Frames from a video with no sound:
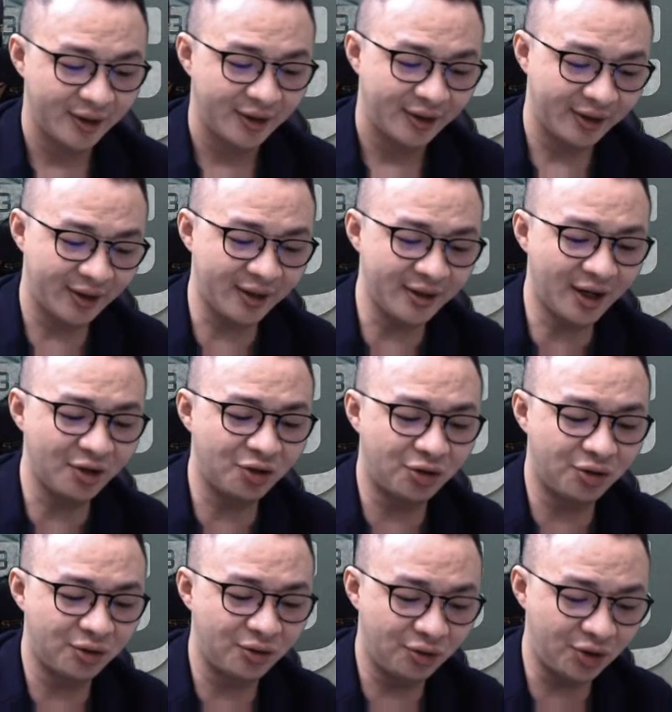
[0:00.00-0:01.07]
Then yeah,
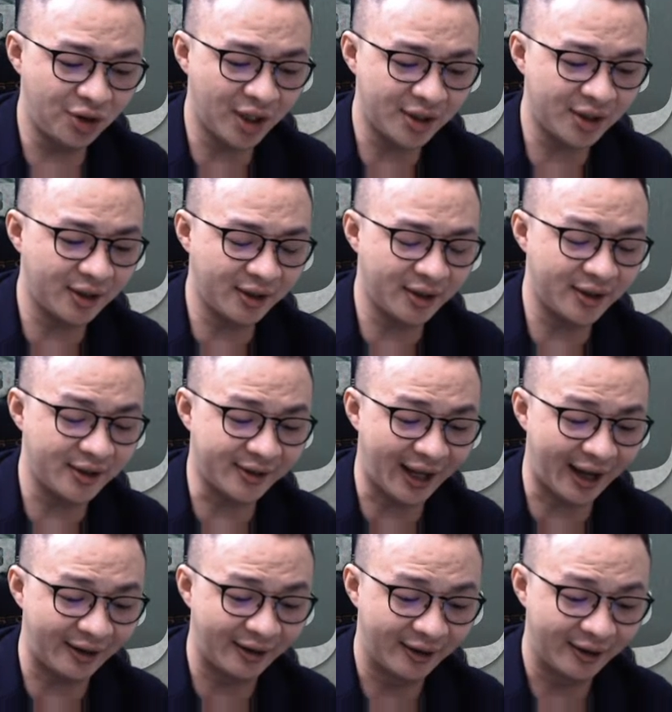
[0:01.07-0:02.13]
GH here is
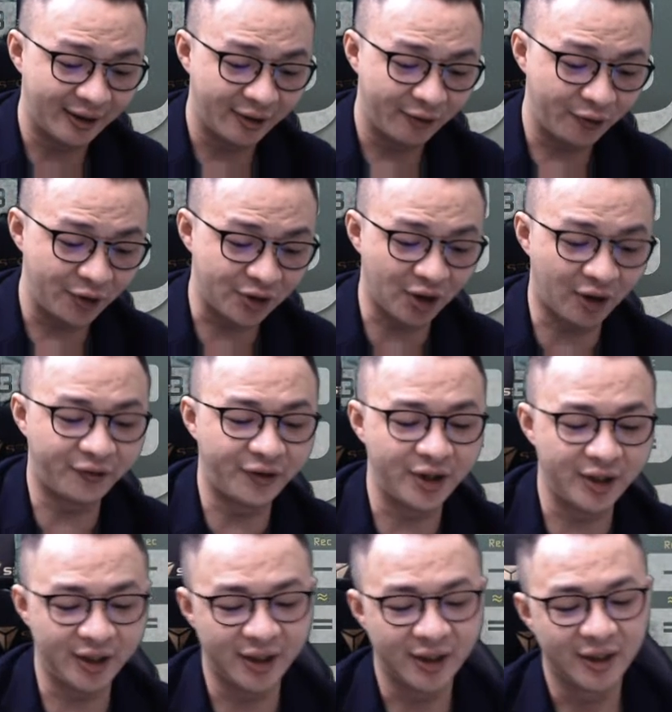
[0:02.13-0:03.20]
10. We solved
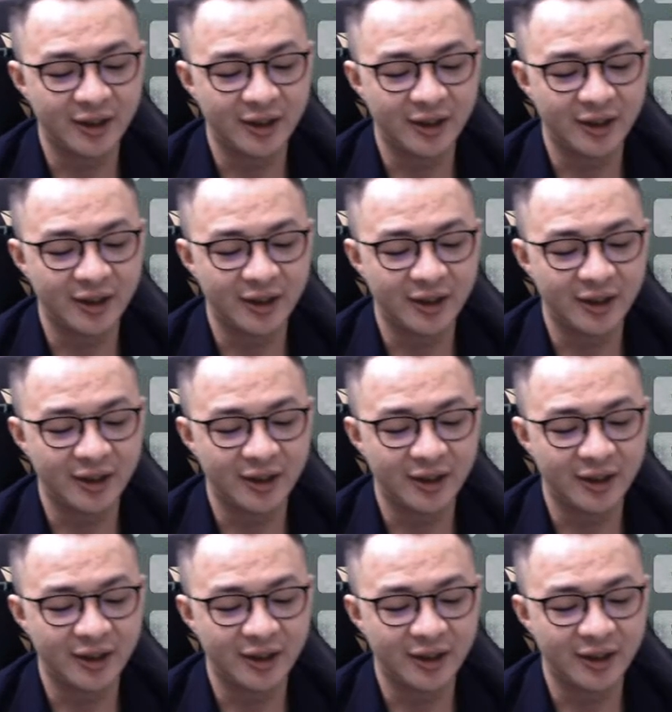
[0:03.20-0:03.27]
already.